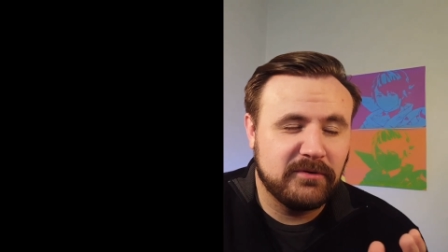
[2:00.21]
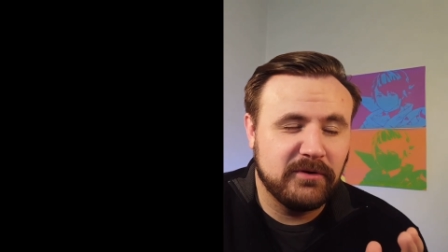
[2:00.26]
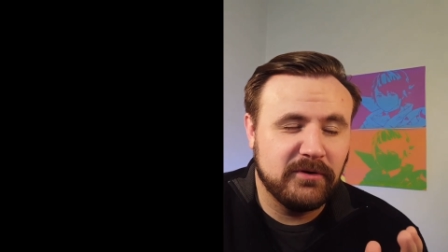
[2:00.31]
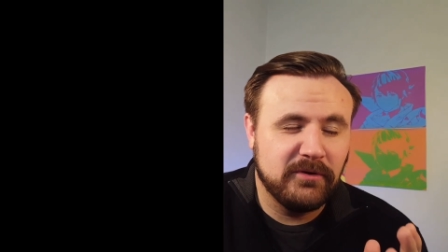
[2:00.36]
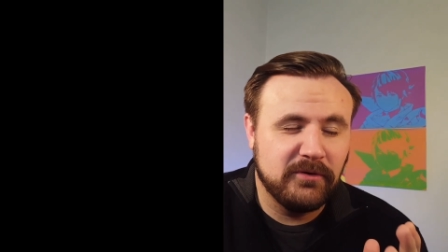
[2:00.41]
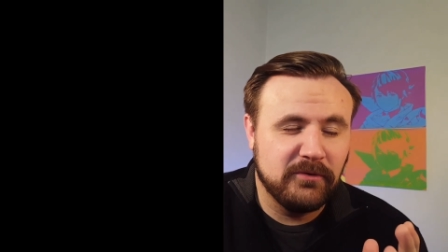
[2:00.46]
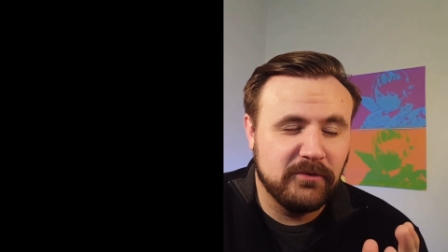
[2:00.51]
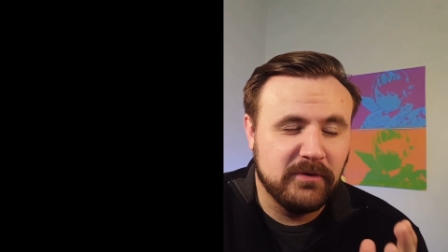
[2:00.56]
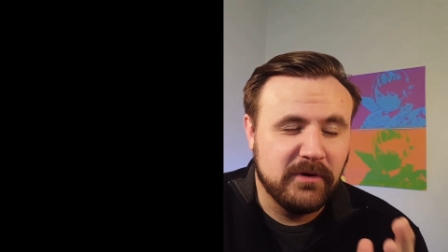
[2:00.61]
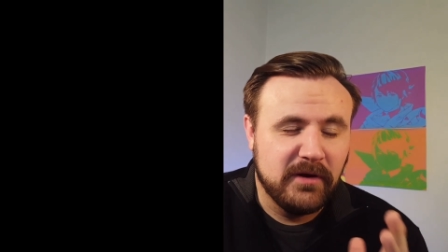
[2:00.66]

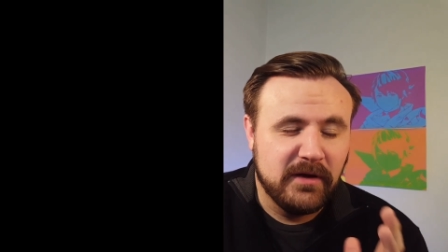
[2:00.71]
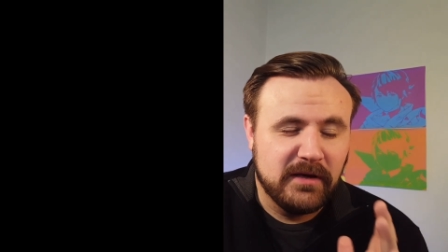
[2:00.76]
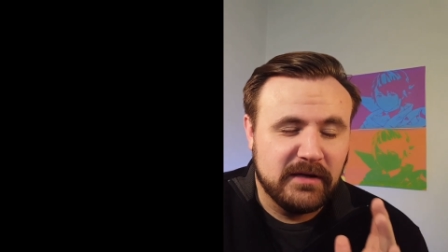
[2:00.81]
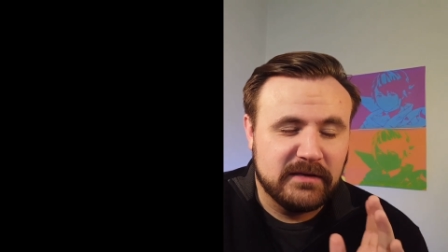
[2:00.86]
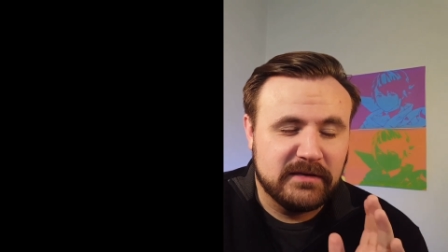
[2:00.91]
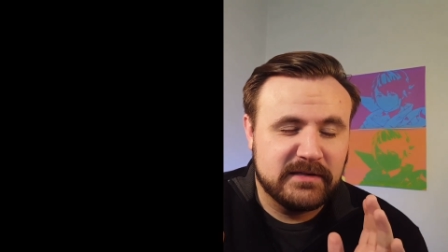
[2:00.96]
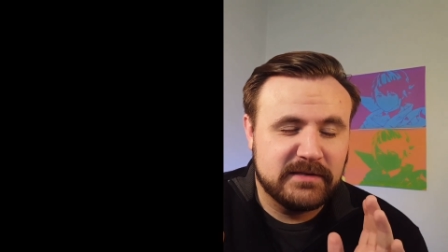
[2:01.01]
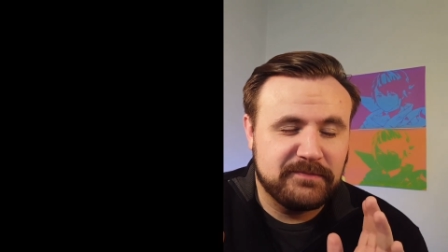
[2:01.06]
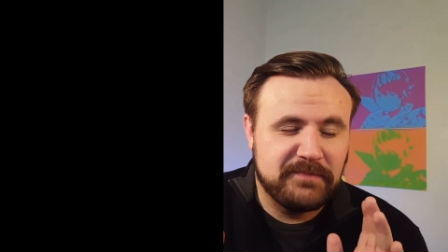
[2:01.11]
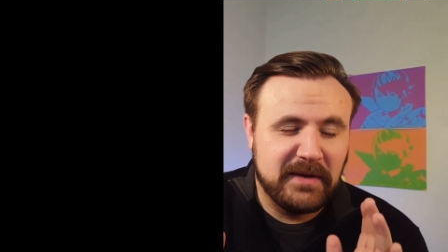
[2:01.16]
to
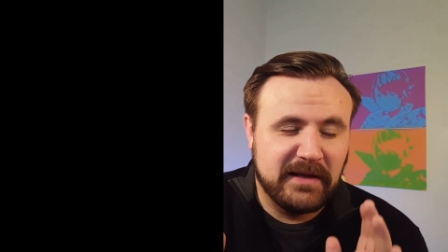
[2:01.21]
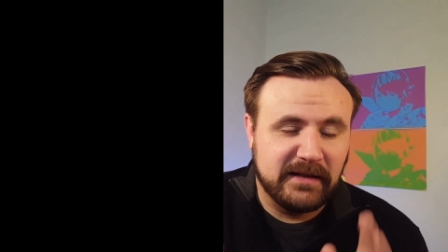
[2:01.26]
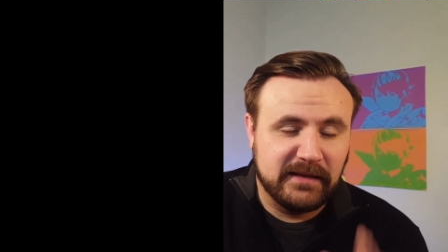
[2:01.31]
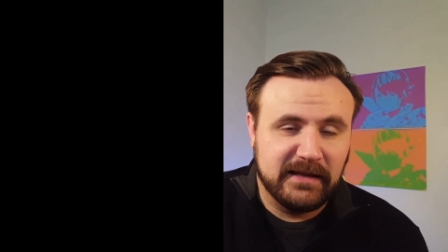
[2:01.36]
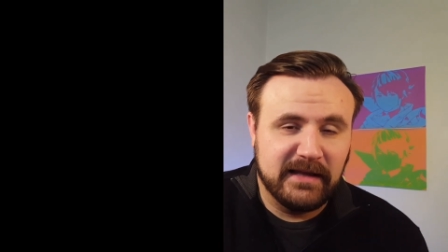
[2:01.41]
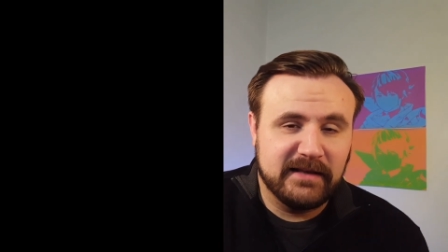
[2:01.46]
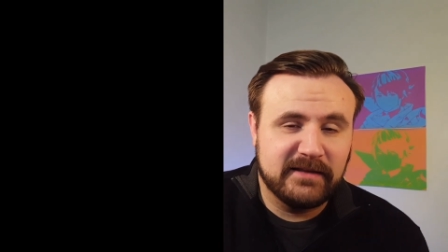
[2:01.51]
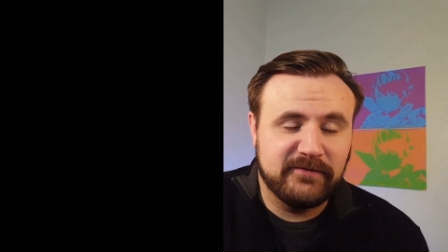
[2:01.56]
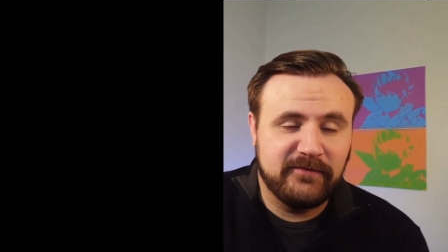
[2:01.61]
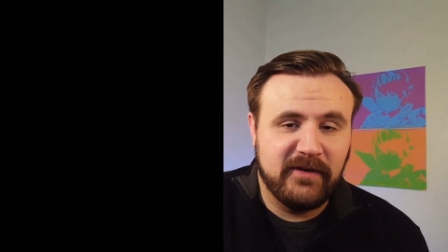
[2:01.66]
spend
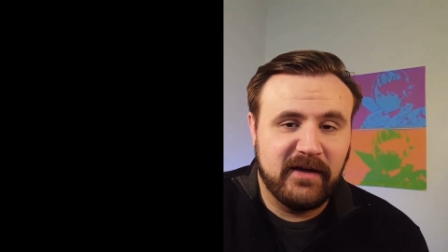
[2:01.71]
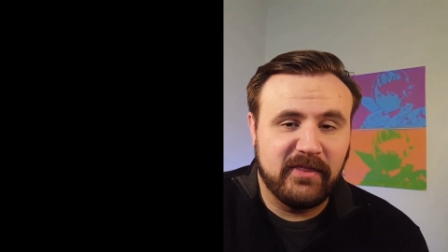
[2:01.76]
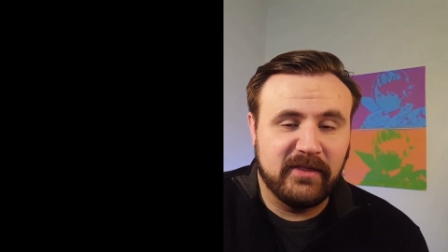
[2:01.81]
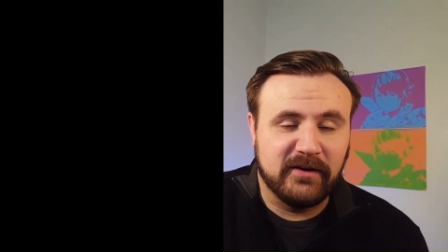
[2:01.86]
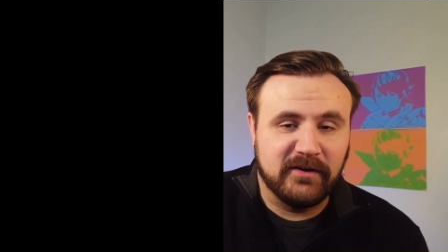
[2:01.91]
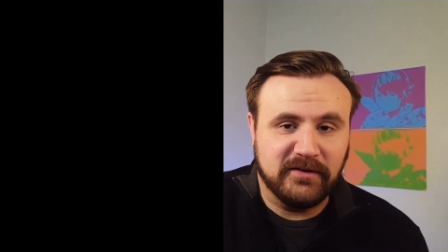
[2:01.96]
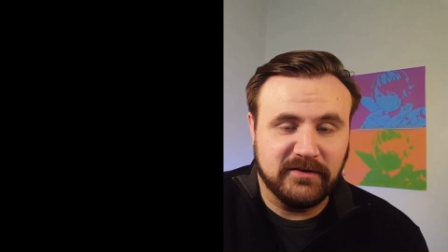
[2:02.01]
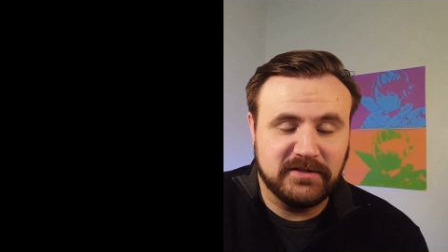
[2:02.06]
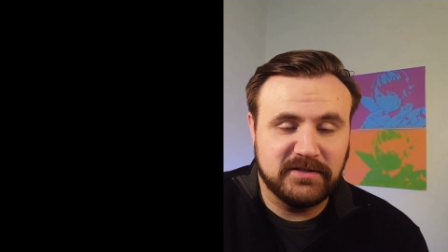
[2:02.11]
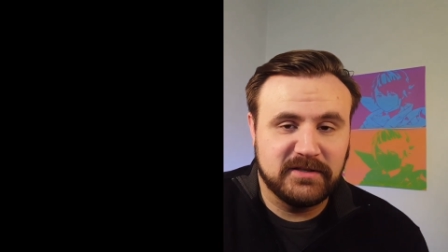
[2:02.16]
less
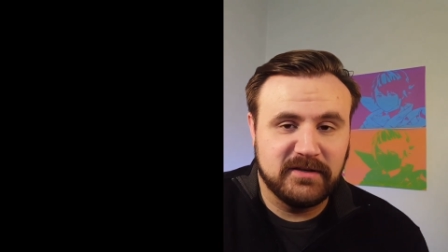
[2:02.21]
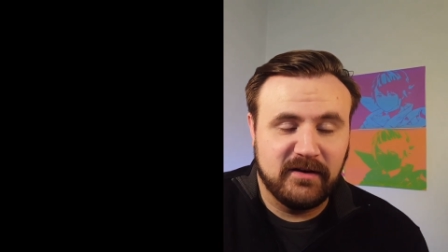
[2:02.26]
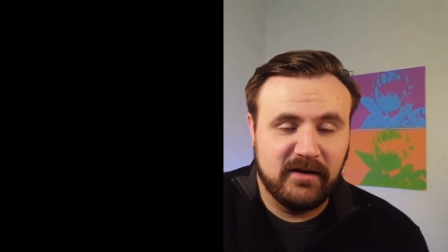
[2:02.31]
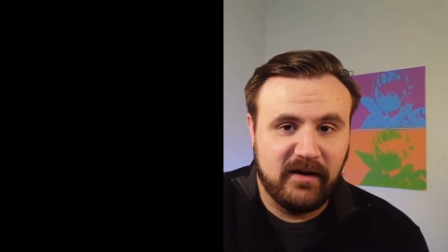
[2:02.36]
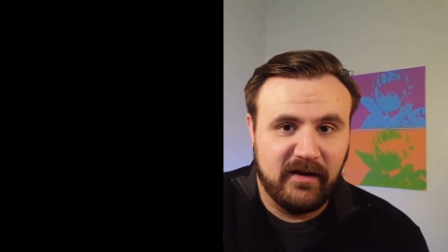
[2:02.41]
feathers